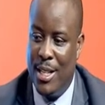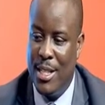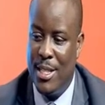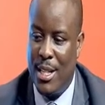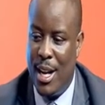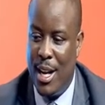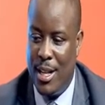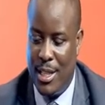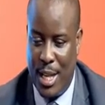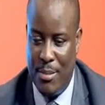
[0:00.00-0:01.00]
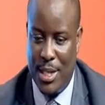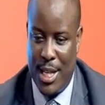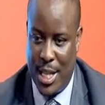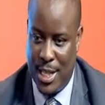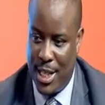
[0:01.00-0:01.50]
These are terms
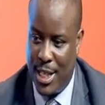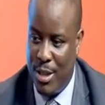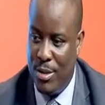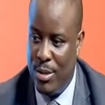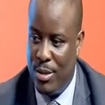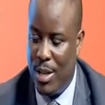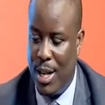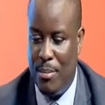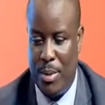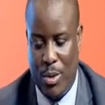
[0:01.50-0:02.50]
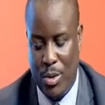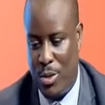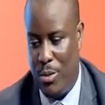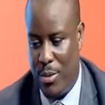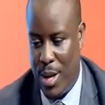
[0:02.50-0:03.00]
that are set out
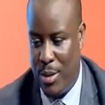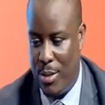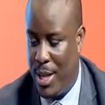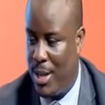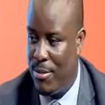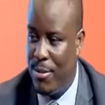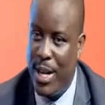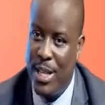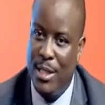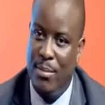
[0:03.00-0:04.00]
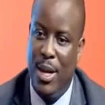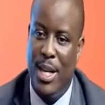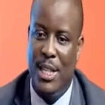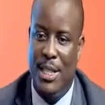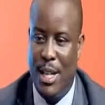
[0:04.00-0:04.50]
because of how the fund is
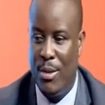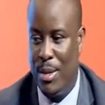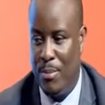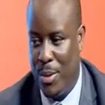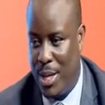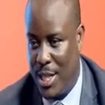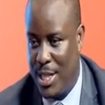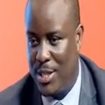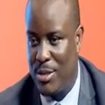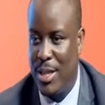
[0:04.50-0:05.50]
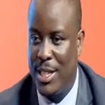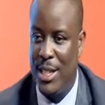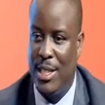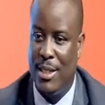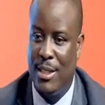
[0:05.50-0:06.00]
managed, how the product is
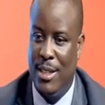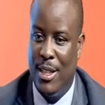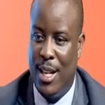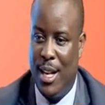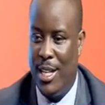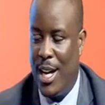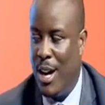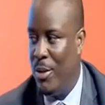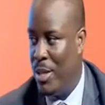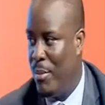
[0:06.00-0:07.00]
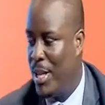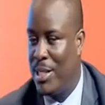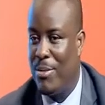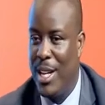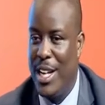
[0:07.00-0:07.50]
structured, and how it
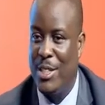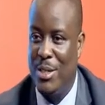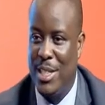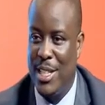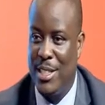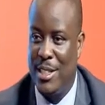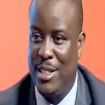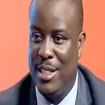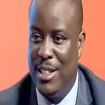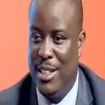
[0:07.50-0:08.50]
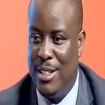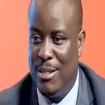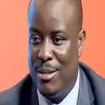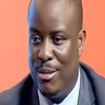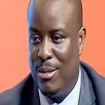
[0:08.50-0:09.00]
makes financial sense
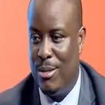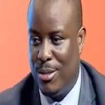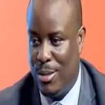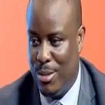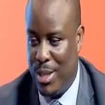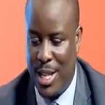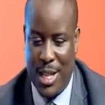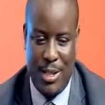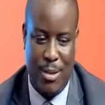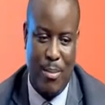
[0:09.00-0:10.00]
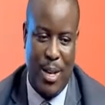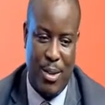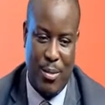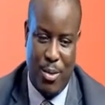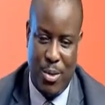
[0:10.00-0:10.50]
to the customer
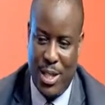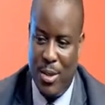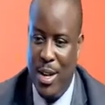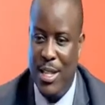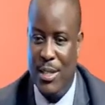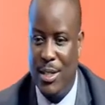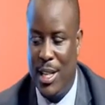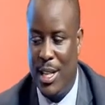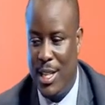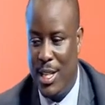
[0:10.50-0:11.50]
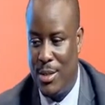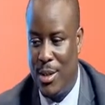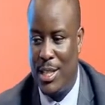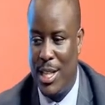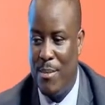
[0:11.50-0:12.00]
and, of course, the
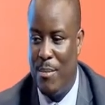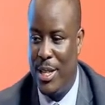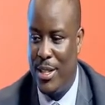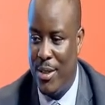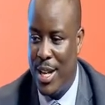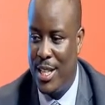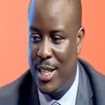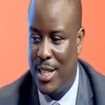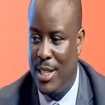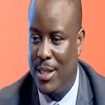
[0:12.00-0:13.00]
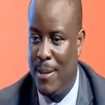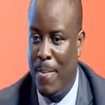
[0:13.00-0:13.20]
insurance company running it.